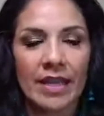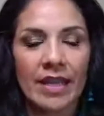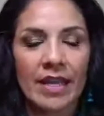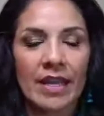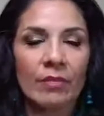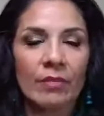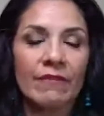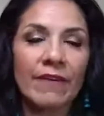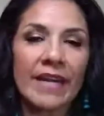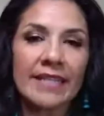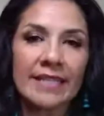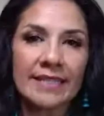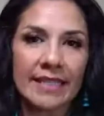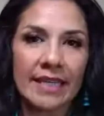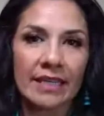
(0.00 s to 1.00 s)
We find a
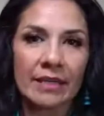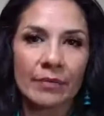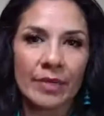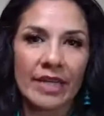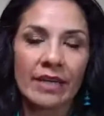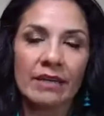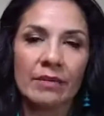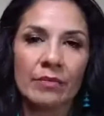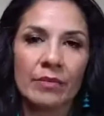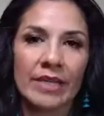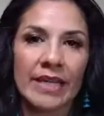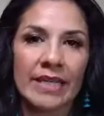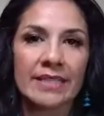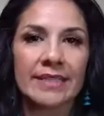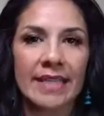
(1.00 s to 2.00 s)
seat and we
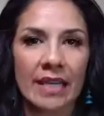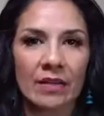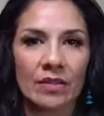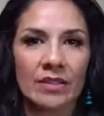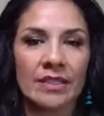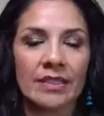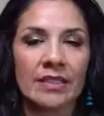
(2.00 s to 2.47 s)
get settled.